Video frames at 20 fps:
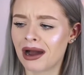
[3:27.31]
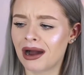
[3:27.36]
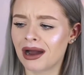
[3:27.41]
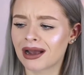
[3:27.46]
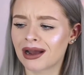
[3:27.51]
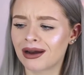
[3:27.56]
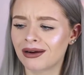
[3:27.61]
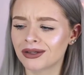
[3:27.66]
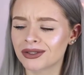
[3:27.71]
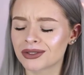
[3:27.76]

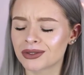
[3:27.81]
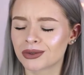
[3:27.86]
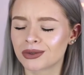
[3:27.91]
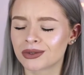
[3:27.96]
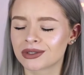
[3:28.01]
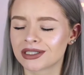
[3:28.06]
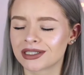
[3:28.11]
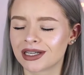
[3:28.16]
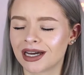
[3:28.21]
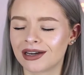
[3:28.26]
I can't
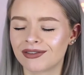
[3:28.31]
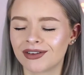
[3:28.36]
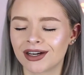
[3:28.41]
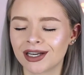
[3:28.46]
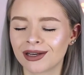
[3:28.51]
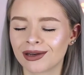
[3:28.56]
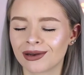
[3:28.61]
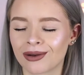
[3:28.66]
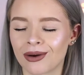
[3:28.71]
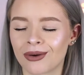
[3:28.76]
talk today. I've
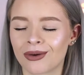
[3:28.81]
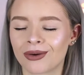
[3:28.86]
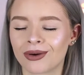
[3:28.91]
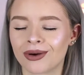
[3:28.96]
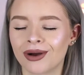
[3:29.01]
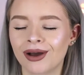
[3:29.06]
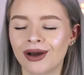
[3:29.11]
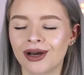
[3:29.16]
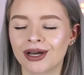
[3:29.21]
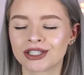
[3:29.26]
had a
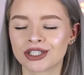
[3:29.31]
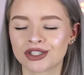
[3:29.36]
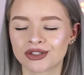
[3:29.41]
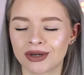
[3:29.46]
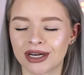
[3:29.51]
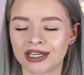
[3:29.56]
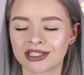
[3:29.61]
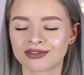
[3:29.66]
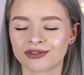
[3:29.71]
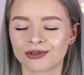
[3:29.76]
long,
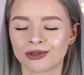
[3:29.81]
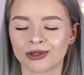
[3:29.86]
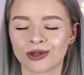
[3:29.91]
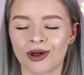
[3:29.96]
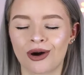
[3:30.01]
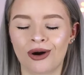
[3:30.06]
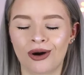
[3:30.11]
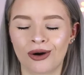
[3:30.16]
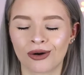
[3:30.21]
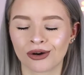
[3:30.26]

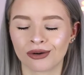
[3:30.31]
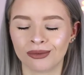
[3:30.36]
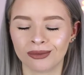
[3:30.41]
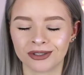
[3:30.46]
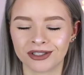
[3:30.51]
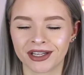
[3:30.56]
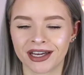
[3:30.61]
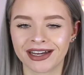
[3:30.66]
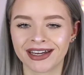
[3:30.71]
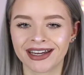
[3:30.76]
stressful,
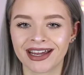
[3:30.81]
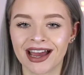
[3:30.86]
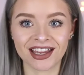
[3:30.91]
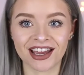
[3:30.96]
horrible day.